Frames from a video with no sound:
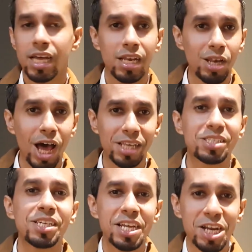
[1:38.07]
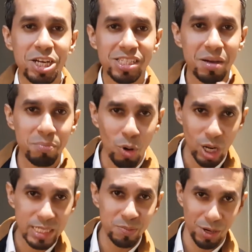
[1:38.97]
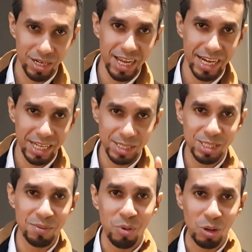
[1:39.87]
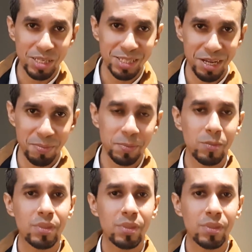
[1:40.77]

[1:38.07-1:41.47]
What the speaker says: Last, here's a bonus part, and this is a bonus tip.